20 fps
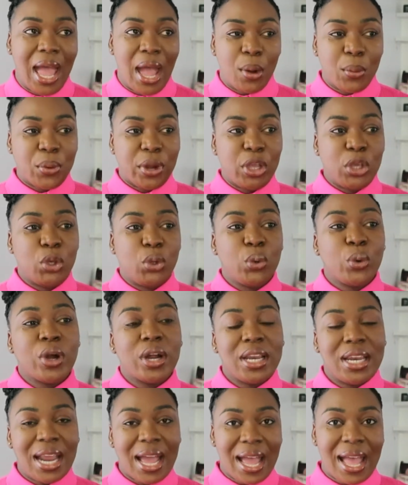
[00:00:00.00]
When you are
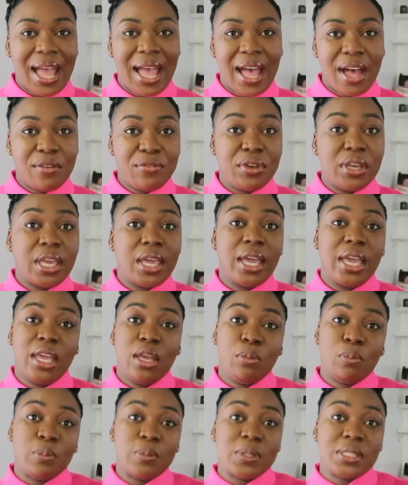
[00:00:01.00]
not having
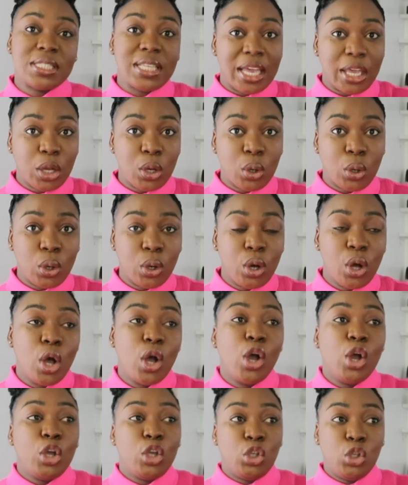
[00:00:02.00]
a cycle,
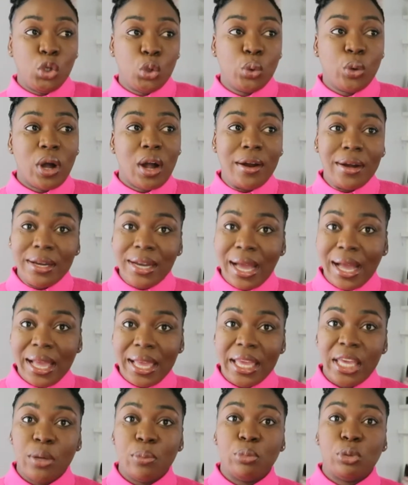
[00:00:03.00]
you are
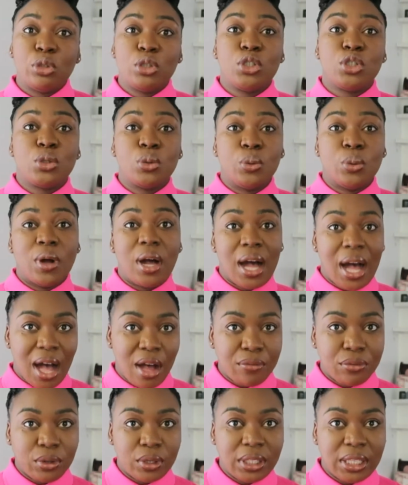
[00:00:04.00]
not able to
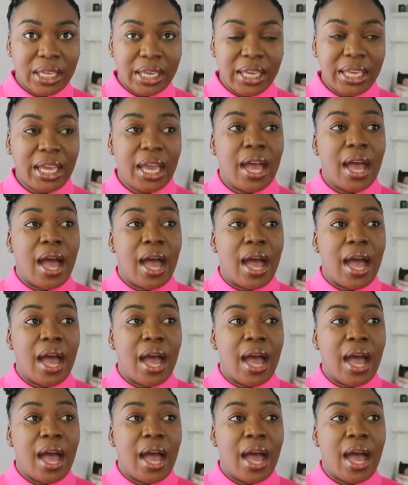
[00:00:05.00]
ovulate.